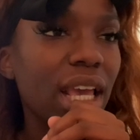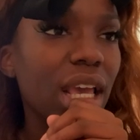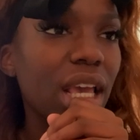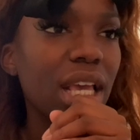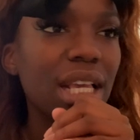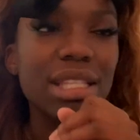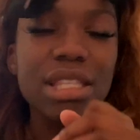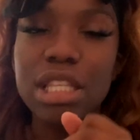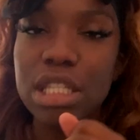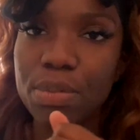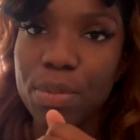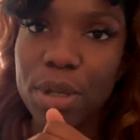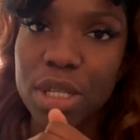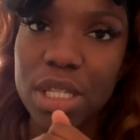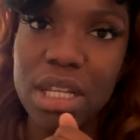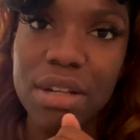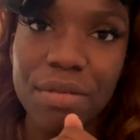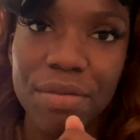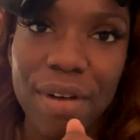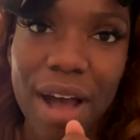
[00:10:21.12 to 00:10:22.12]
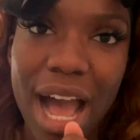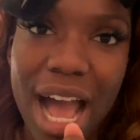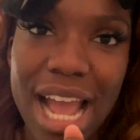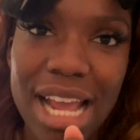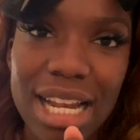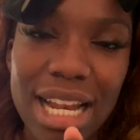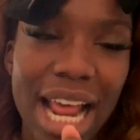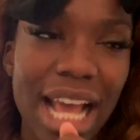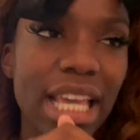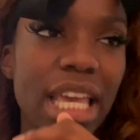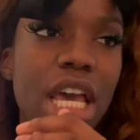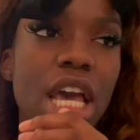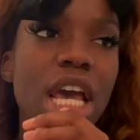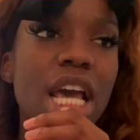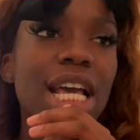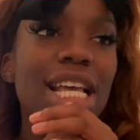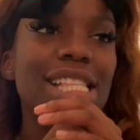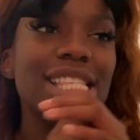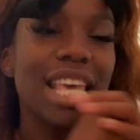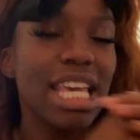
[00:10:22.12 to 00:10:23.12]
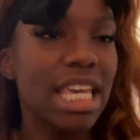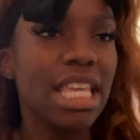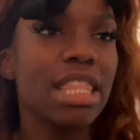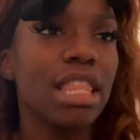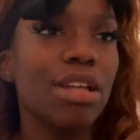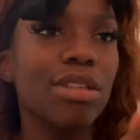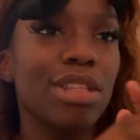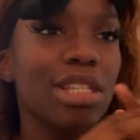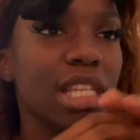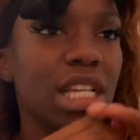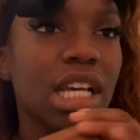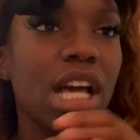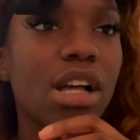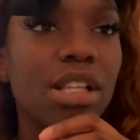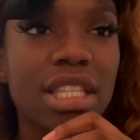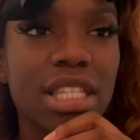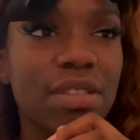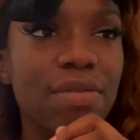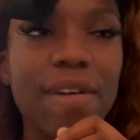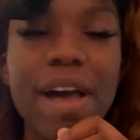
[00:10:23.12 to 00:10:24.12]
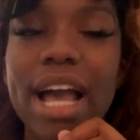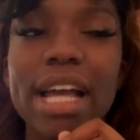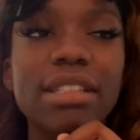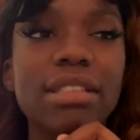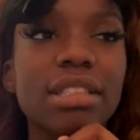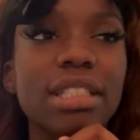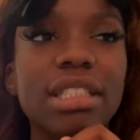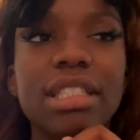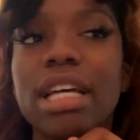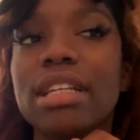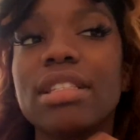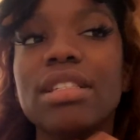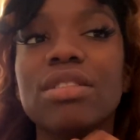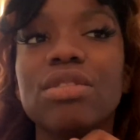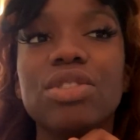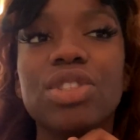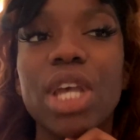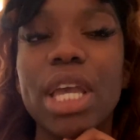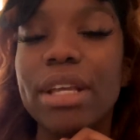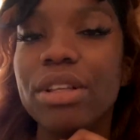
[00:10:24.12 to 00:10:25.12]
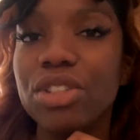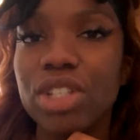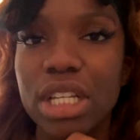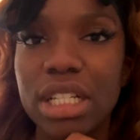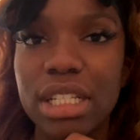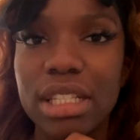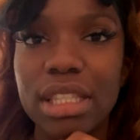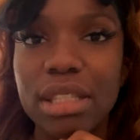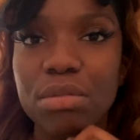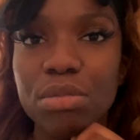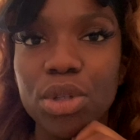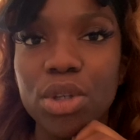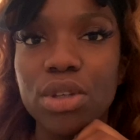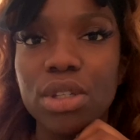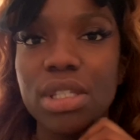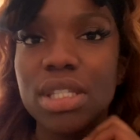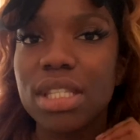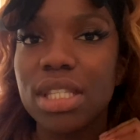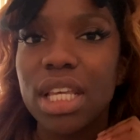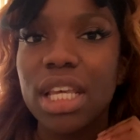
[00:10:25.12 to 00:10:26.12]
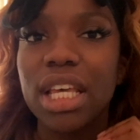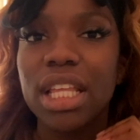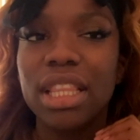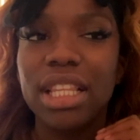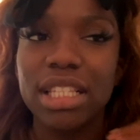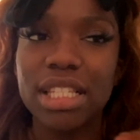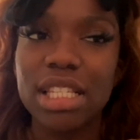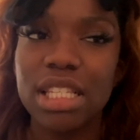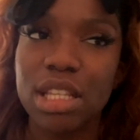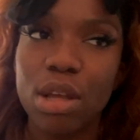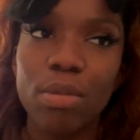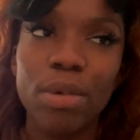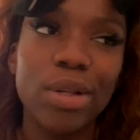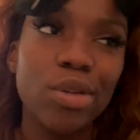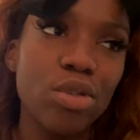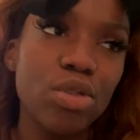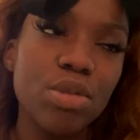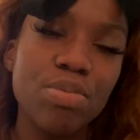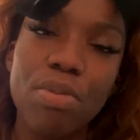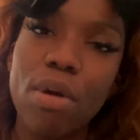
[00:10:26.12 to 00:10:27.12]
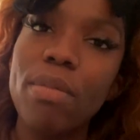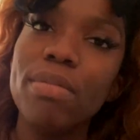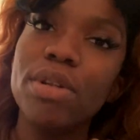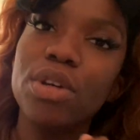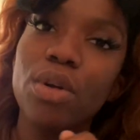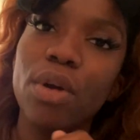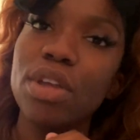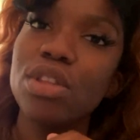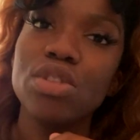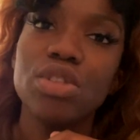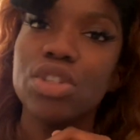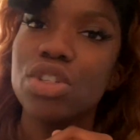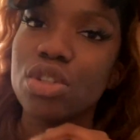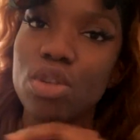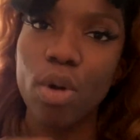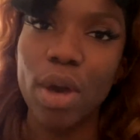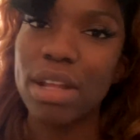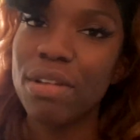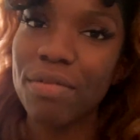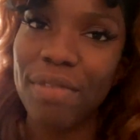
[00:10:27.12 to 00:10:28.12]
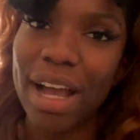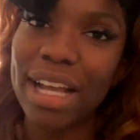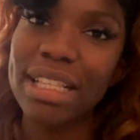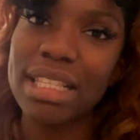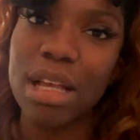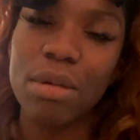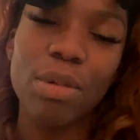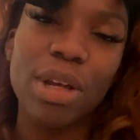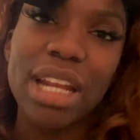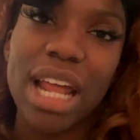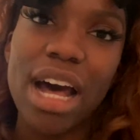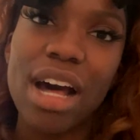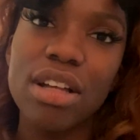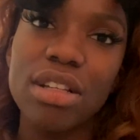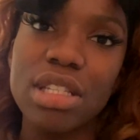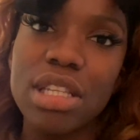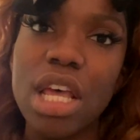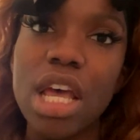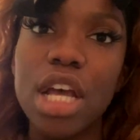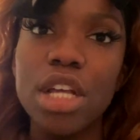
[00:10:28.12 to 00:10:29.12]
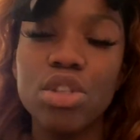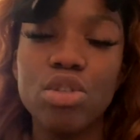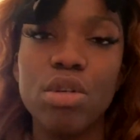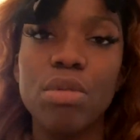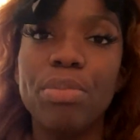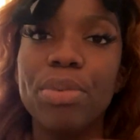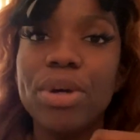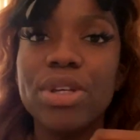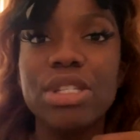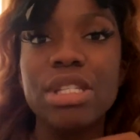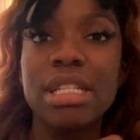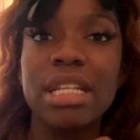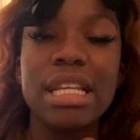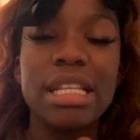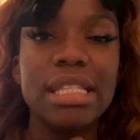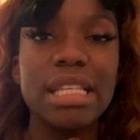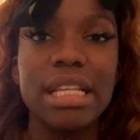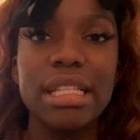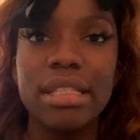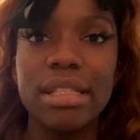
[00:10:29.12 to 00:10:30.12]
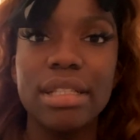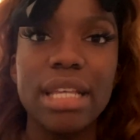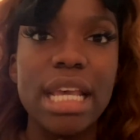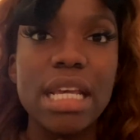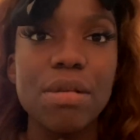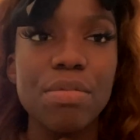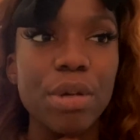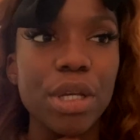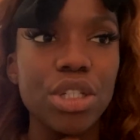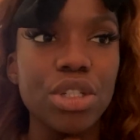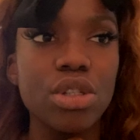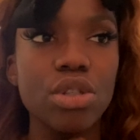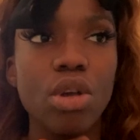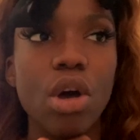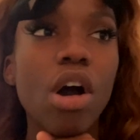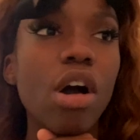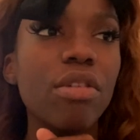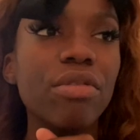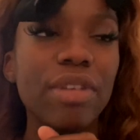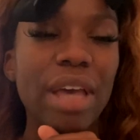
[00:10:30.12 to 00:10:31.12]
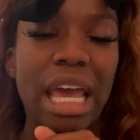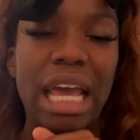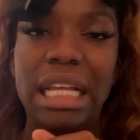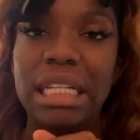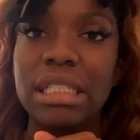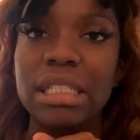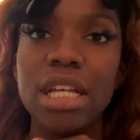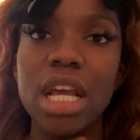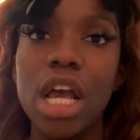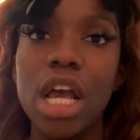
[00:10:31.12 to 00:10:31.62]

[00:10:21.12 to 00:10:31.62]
is this person fine? Like, taking down this account is fine. It doesn't change anything because this is someone who's probably going to just go and find someone else to impersonate and take pictures of and